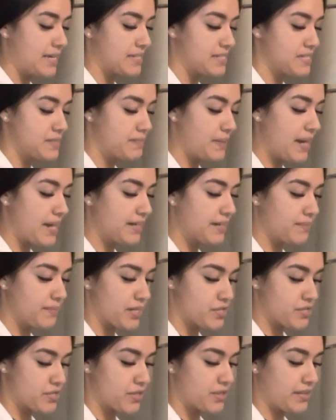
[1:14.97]
his back, make
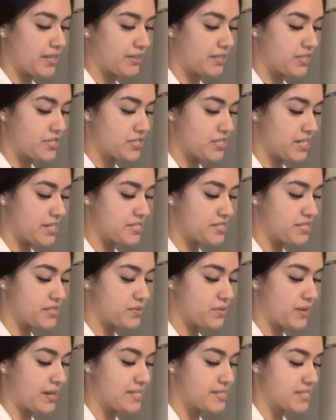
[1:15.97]
sure that the chest is
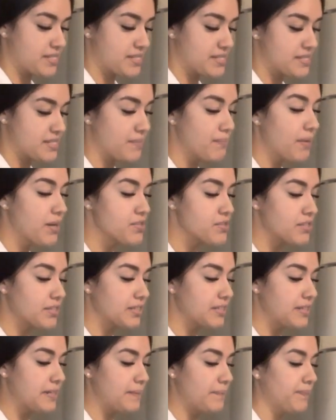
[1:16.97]
rising
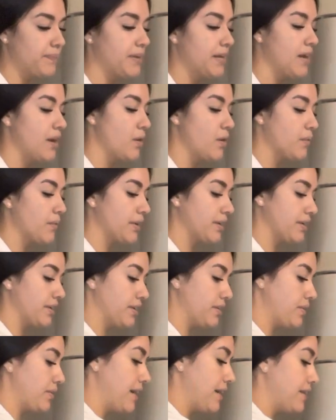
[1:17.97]
symmetrically. We're gonna
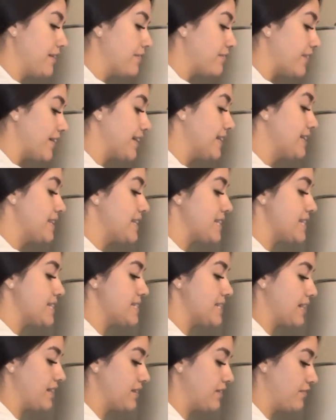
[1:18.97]
go ahead and find the
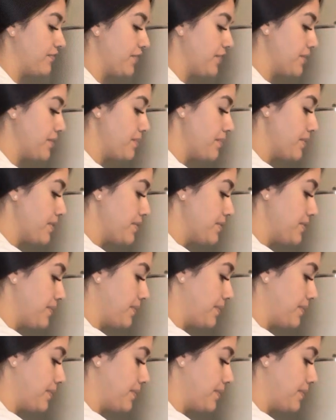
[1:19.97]
10th vertebra.